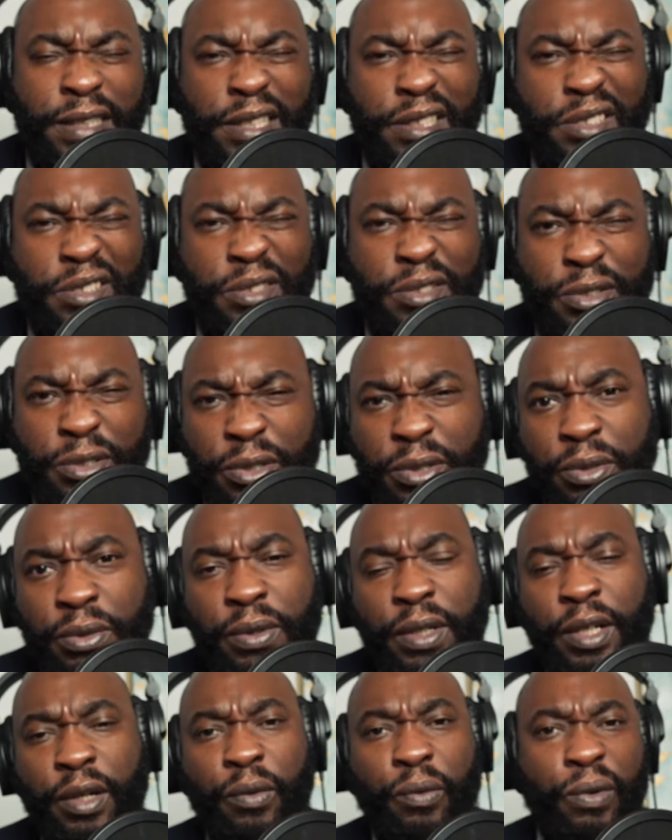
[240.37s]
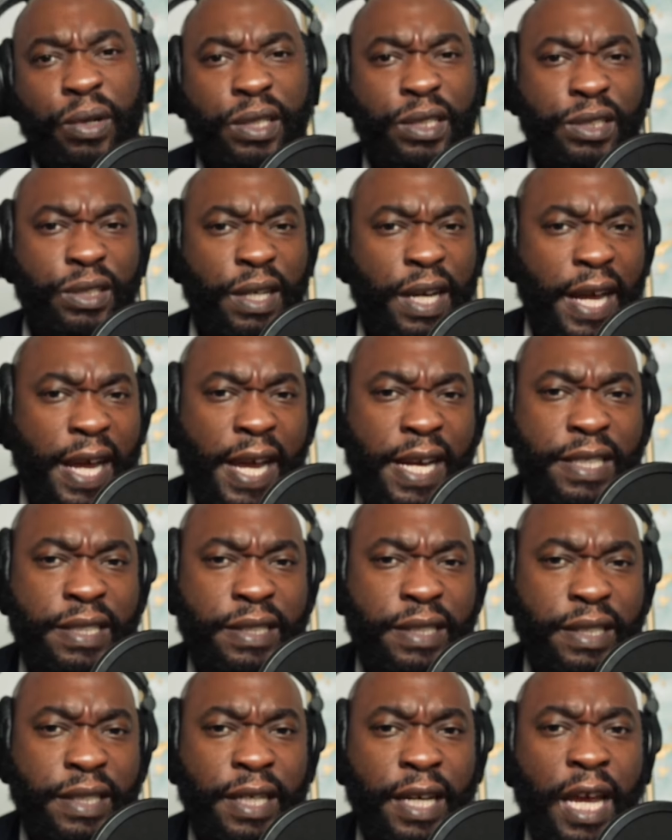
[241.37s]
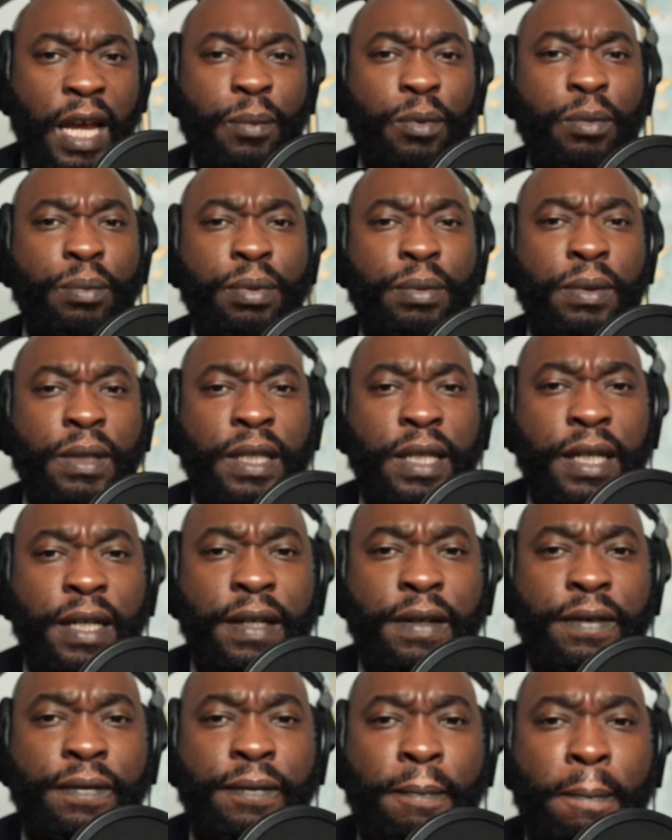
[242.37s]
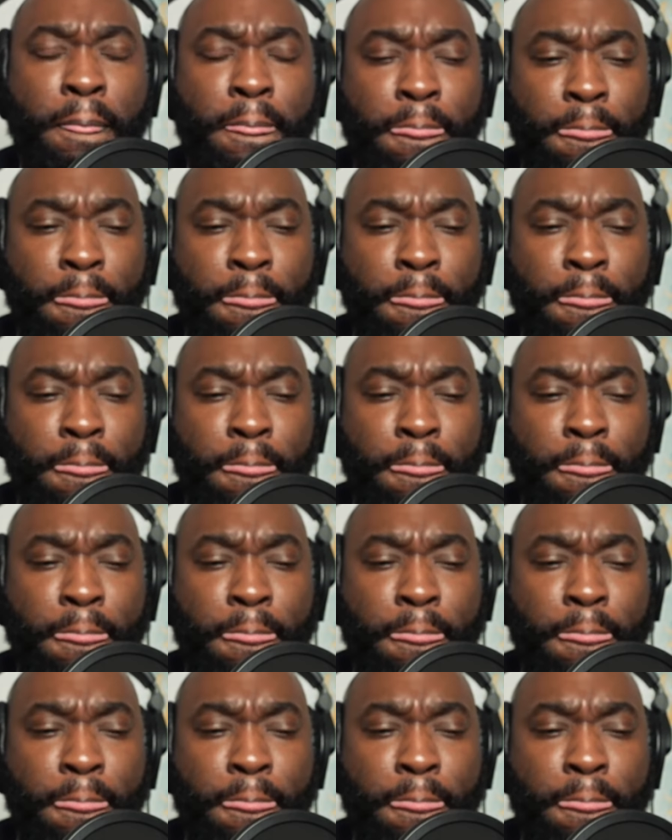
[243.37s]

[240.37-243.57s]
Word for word: that you do and what you're actually capable of.